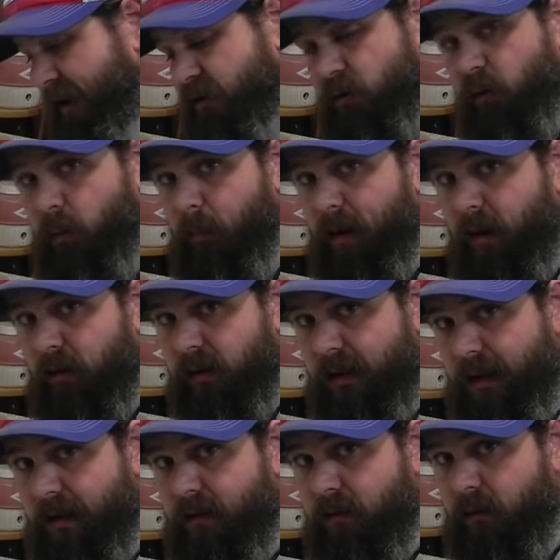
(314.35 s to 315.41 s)
actual belt
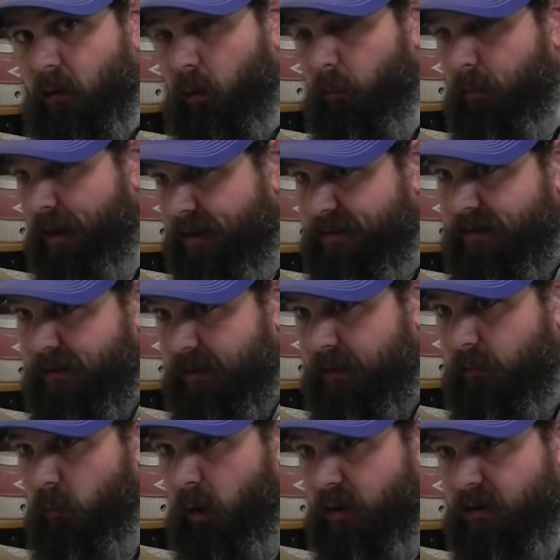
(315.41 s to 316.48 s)
length, or
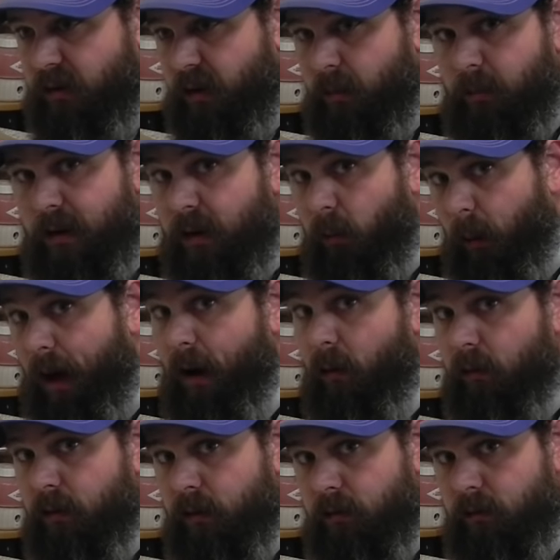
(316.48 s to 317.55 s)
basically what's going to be
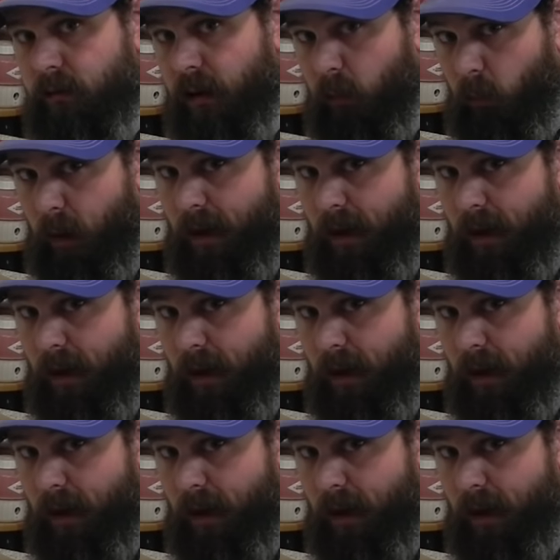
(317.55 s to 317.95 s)
around their